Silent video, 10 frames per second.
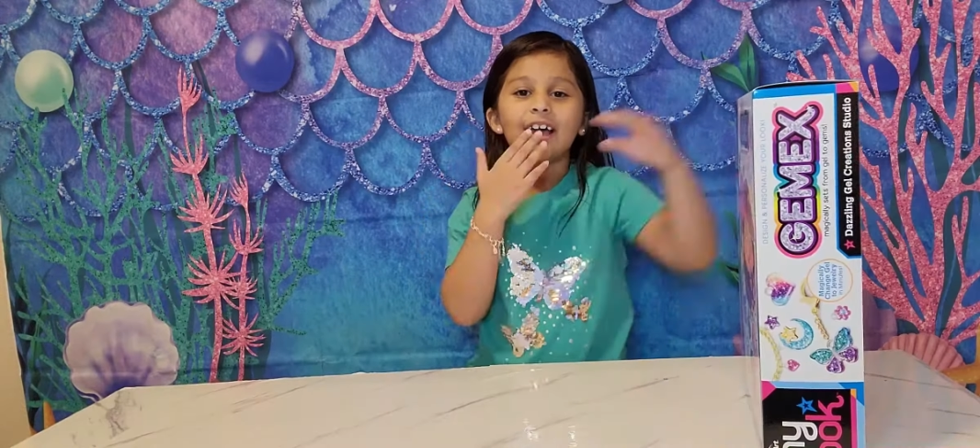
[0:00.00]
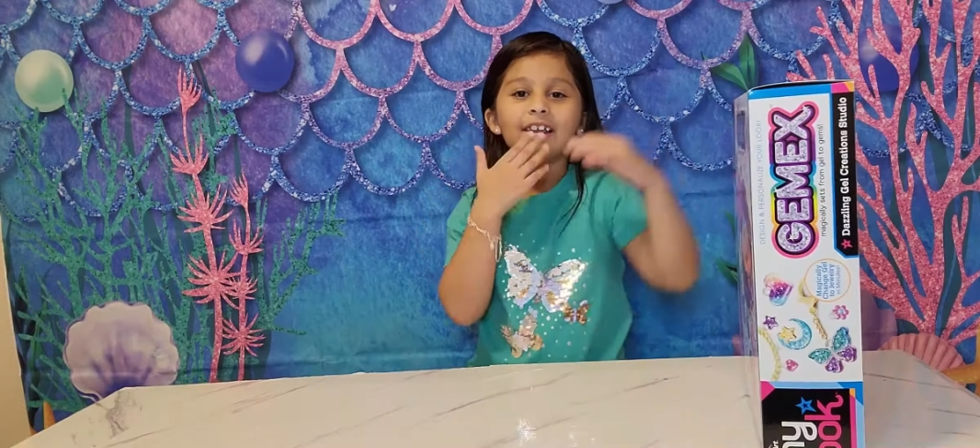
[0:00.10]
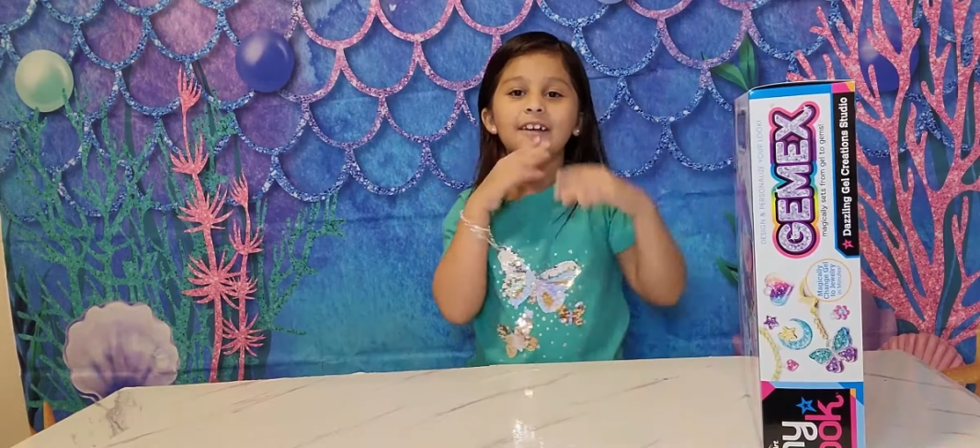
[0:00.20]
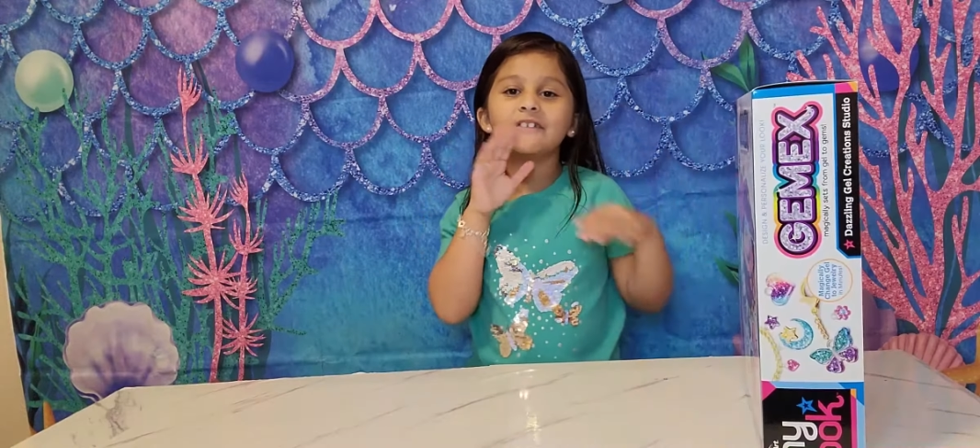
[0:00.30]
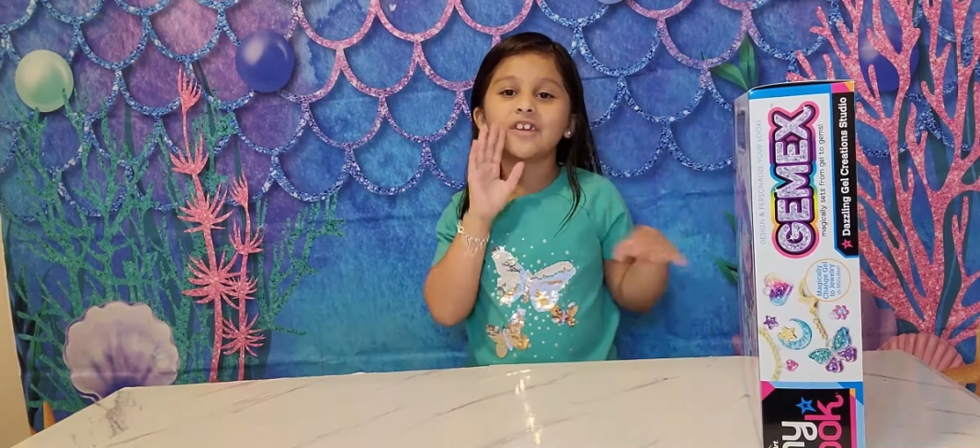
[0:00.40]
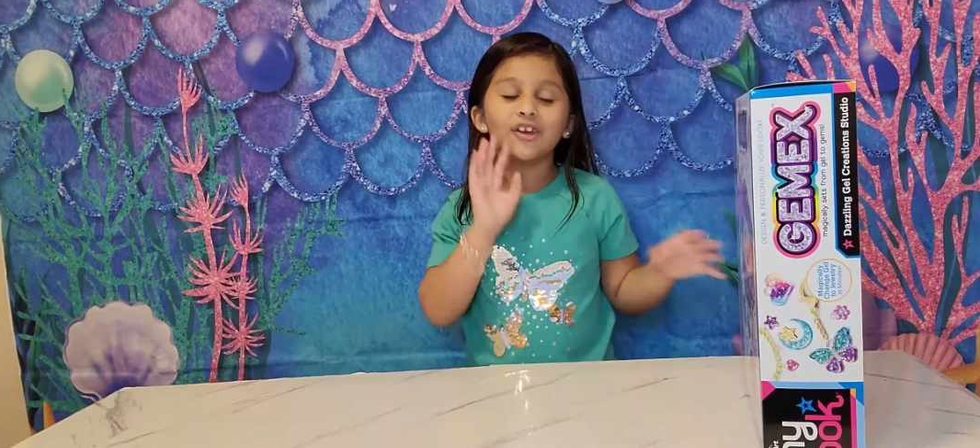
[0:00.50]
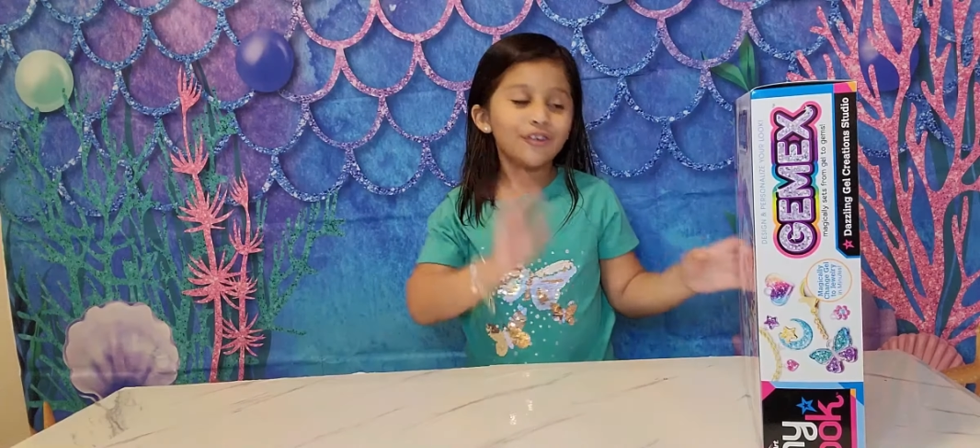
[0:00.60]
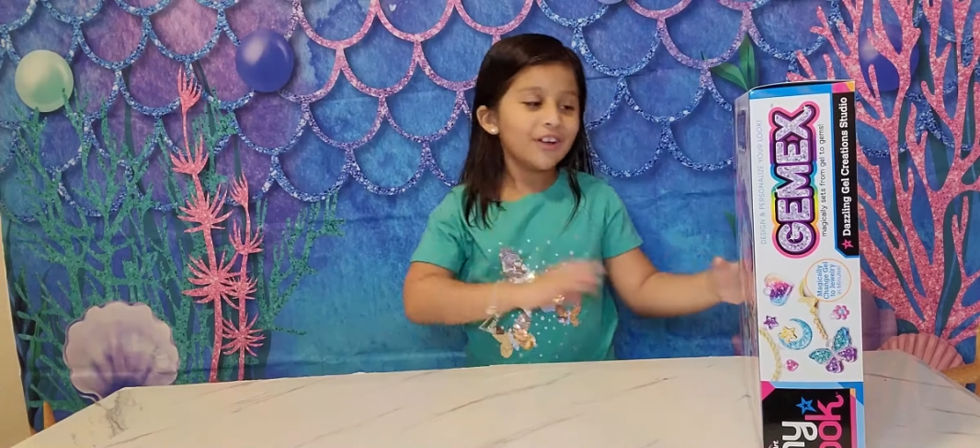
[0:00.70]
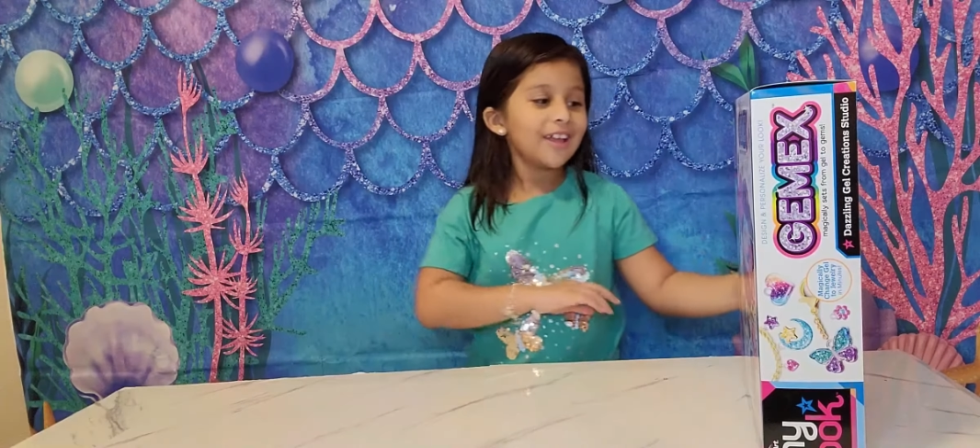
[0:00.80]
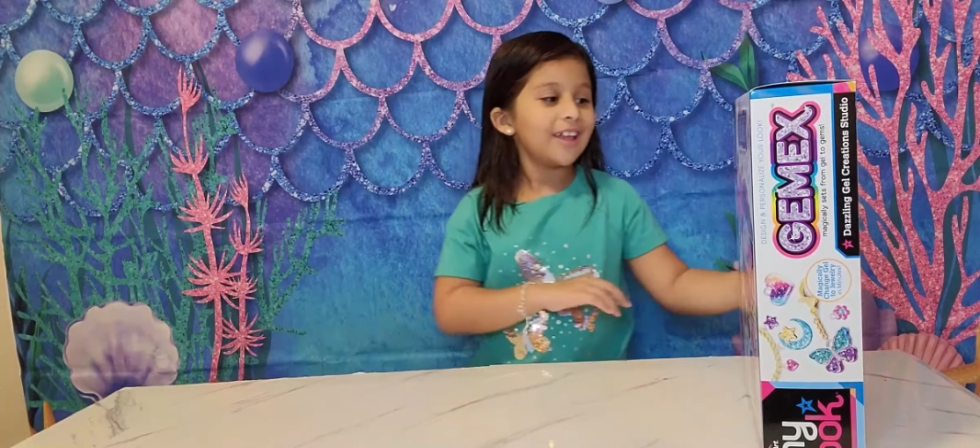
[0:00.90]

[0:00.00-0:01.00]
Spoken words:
I love you.